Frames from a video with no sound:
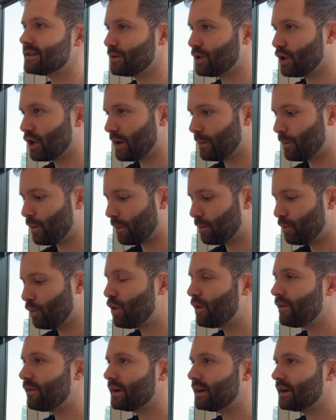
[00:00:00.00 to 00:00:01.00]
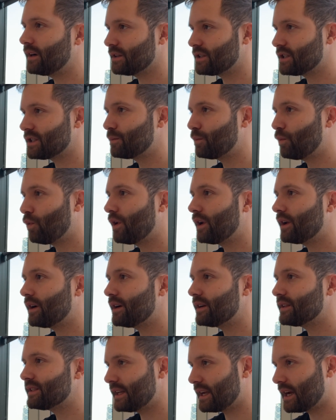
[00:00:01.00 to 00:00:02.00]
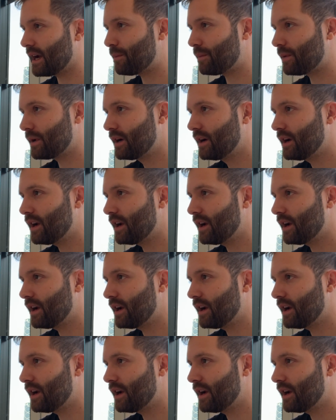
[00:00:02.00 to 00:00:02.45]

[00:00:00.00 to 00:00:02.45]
You've got more of a smaller setup